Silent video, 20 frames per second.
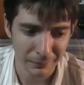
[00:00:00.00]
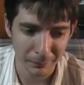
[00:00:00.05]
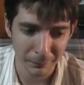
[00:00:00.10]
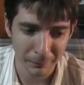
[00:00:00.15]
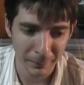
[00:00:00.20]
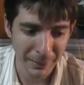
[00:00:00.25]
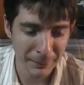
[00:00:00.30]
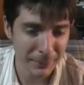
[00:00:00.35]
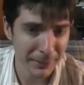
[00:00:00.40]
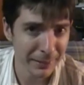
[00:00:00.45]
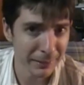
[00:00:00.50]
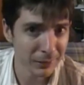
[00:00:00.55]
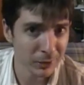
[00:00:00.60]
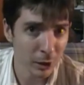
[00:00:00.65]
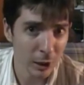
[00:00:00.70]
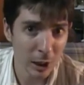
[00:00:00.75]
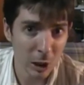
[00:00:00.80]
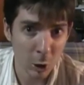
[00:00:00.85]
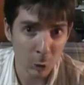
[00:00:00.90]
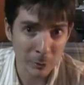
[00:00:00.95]
Maybe
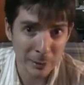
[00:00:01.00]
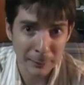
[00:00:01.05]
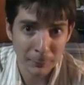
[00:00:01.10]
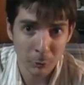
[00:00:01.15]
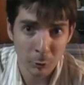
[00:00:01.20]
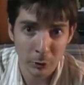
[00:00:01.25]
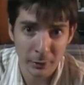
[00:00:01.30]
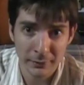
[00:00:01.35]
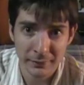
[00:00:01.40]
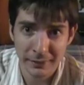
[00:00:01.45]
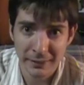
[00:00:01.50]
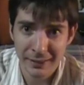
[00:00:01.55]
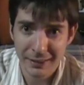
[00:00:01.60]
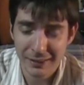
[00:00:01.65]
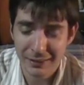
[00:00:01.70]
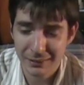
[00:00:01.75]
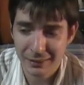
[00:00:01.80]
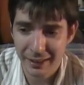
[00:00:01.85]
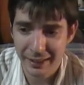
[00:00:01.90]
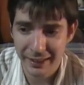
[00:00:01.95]
to other people it
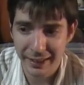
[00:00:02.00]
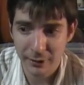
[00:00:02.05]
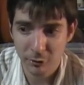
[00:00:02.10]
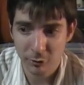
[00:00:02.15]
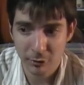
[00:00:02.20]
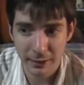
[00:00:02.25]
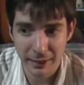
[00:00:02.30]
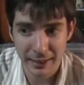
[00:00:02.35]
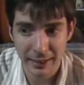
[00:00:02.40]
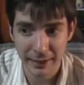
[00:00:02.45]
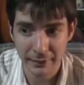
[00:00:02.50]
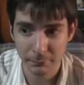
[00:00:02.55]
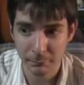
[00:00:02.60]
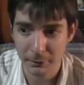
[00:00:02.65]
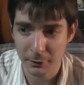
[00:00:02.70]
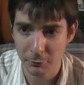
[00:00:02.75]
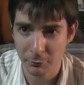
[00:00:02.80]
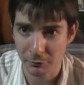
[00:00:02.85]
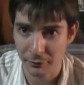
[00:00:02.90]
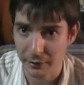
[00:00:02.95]
did. I guess you kind of have to
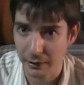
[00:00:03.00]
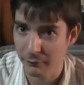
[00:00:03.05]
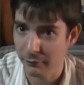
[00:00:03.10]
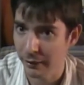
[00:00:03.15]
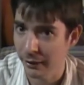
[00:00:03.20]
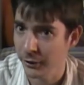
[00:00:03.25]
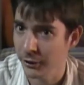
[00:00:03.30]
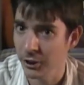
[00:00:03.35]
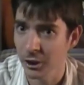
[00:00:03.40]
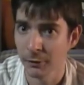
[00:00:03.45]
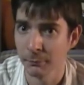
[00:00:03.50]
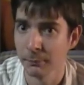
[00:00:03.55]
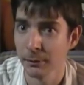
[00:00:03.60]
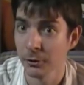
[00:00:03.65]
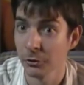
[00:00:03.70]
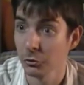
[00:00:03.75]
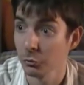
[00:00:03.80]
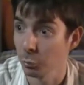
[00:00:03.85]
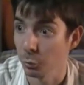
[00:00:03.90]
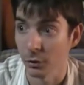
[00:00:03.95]
be a fan of Edgar Allan
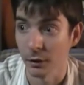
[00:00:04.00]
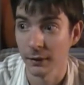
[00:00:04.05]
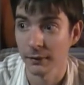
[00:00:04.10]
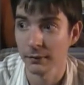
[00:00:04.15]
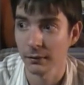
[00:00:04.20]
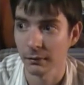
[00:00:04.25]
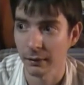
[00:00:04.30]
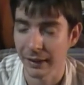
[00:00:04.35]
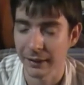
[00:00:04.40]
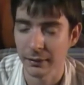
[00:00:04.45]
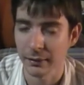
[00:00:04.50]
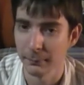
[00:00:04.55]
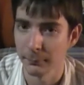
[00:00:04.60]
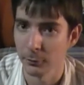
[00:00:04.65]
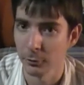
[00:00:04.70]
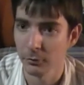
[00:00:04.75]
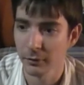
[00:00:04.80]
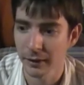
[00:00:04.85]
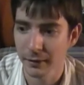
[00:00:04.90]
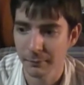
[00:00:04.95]
Poe's work to like the
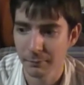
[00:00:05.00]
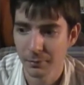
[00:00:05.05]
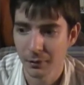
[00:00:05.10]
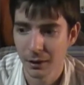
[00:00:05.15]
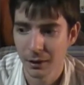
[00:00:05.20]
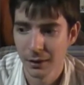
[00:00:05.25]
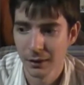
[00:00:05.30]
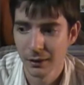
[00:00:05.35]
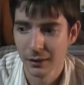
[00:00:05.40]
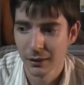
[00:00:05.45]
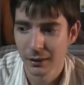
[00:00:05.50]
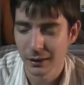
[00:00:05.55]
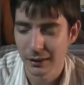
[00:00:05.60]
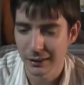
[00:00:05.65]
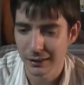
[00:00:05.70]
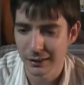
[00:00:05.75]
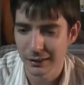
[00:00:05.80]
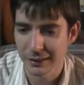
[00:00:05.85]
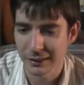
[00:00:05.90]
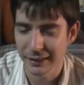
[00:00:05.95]
movie.
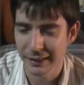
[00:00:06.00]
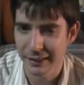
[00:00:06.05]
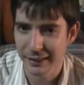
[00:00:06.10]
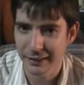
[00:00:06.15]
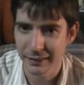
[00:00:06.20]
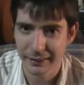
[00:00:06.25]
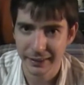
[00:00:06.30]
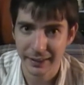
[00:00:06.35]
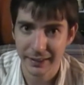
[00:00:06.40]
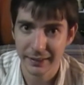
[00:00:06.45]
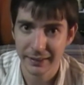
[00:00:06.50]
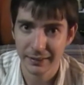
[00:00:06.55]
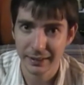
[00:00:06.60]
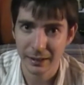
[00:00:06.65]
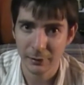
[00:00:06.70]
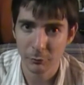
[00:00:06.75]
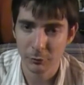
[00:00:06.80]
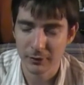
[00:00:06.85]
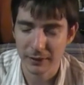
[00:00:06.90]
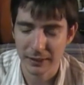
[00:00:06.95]
And again,
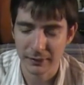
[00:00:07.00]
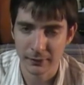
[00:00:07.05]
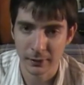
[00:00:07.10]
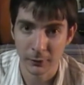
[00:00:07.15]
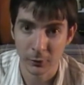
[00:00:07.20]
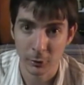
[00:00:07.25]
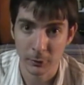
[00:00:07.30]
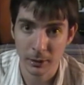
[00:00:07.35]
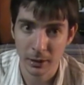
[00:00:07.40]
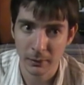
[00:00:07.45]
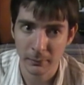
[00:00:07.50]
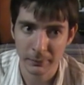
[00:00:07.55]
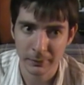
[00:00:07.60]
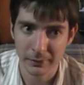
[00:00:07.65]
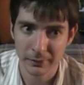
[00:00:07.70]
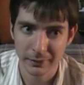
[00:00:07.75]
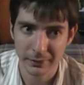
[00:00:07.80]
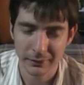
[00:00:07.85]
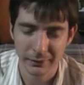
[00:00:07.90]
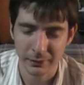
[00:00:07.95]
I've said in other
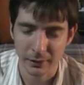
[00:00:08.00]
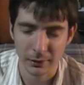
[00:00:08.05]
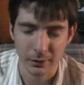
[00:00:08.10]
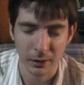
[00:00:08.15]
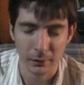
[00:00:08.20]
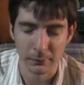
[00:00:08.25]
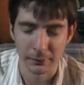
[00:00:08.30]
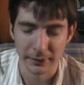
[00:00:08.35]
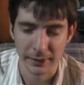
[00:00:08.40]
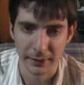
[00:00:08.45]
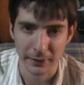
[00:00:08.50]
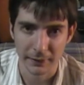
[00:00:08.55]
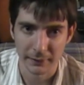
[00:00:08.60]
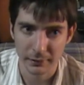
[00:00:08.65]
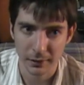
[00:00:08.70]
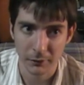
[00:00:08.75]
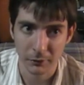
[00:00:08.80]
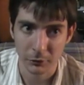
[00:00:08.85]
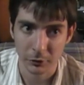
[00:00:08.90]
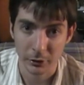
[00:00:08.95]

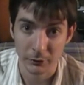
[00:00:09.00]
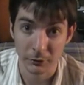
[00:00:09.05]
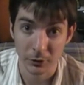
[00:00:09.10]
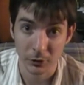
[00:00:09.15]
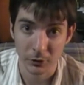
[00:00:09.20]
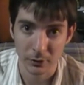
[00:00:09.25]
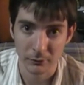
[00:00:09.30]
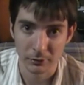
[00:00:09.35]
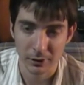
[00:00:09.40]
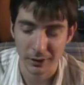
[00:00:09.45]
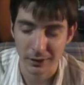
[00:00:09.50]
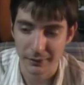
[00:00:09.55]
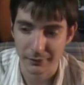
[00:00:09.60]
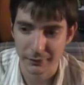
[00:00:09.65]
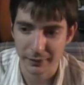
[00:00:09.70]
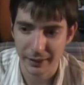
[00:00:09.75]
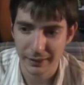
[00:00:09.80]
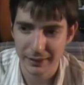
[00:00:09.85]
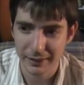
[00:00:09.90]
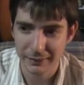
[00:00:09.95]
other reviews I've
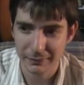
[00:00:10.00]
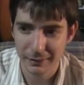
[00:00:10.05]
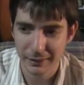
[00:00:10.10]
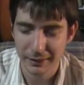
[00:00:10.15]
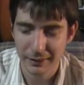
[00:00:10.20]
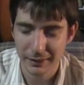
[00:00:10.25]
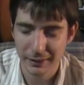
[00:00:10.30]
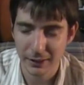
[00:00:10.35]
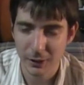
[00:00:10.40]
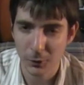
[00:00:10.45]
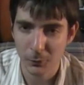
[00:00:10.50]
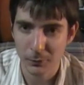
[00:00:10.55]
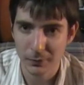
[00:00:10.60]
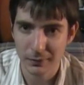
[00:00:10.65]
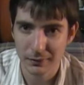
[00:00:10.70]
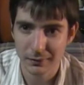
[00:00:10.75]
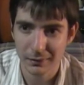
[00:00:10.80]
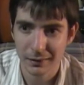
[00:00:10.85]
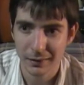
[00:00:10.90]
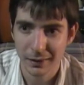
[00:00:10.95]
done, that it
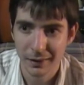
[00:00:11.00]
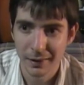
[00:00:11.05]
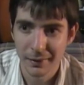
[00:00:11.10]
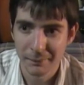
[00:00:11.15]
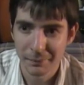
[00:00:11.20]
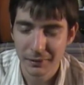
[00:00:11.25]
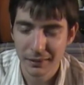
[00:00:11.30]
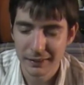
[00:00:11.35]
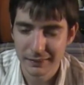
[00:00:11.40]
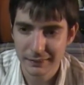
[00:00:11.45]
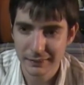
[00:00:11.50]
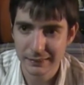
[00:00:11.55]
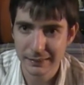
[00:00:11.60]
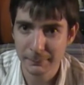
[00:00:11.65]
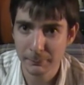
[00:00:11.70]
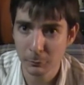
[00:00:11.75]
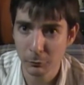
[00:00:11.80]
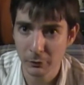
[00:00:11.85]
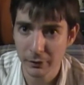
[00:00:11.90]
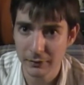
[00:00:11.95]
helps.
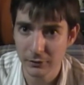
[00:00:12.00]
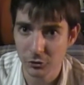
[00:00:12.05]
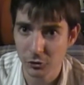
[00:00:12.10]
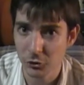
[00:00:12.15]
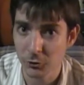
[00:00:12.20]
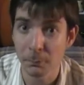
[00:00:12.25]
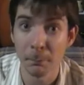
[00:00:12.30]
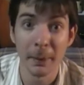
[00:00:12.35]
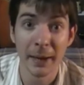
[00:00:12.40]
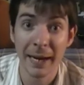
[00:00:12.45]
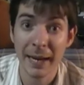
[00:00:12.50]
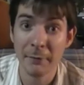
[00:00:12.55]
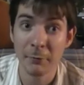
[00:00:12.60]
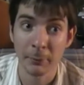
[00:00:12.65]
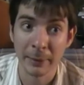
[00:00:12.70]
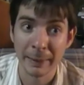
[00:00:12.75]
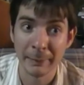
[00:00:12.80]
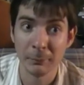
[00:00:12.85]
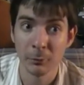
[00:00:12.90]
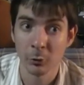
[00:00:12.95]
Some movies are just made
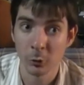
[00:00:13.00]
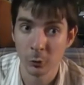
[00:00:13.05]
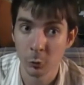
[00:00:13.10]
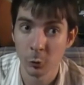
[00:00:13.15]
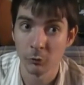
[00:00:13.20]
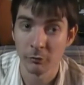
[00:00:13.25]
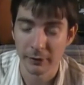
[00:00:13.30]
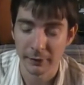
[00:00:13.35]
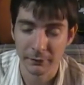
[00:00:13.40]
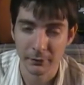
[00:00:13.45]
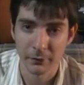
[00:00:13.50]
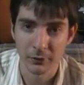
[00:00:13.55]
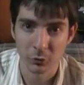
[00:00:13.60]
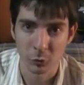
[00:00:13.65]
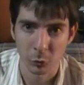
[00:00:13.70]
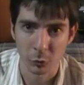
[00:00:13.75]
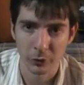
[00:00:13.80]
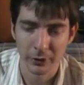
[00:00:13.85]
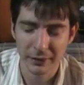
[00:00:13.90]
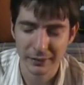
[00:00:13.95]
for people who have read the
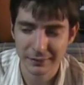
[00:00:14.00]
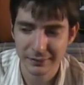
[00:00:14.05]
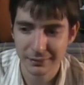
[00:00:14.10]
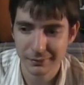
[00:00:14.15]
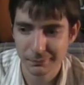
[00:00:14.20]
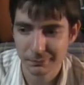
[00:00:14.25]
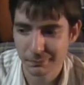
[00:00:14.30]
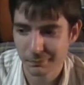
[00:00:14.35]
stories.